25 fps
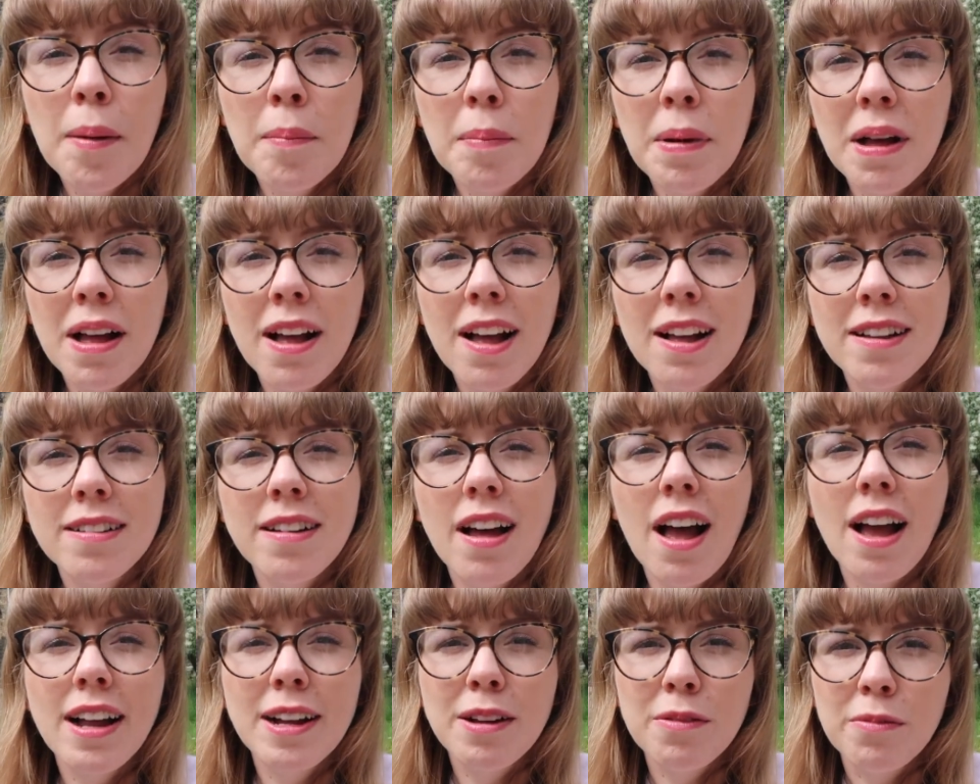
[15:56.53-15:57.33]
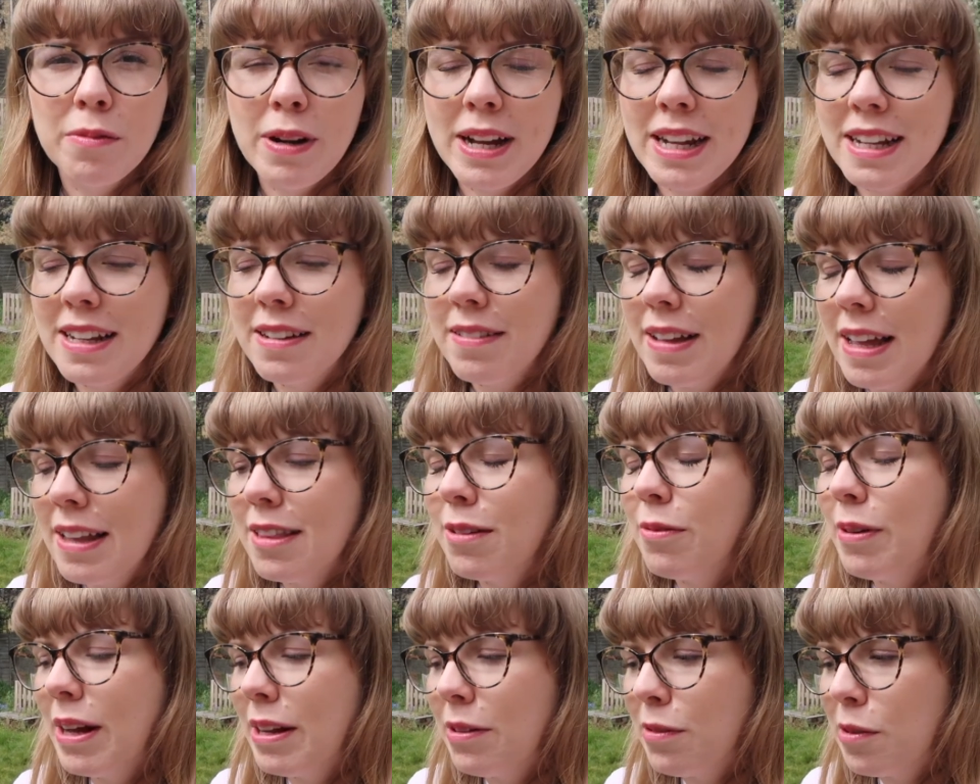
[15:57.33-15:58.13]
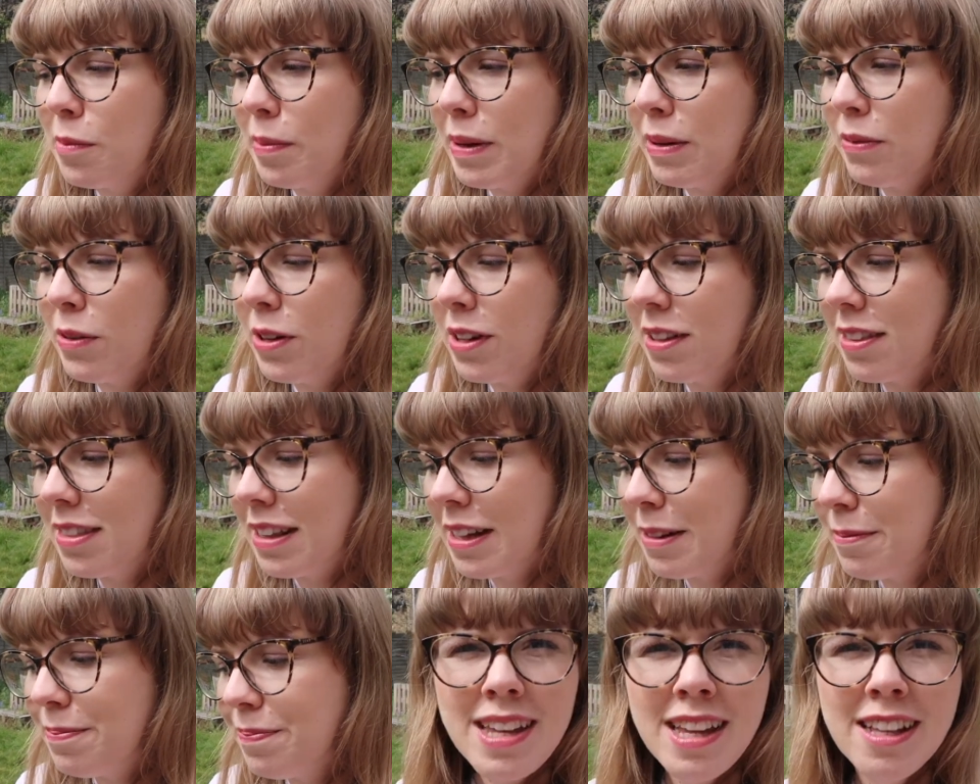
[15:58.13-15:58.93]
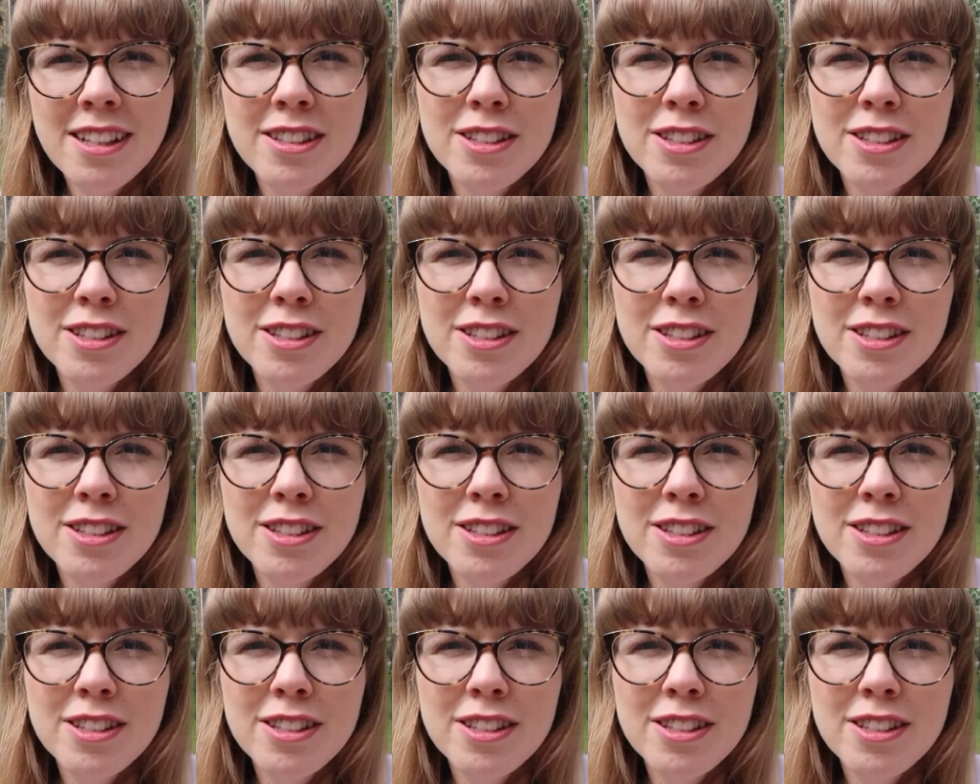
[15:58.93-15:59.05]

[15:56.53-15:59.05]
but I can wait. The wait will be worth it.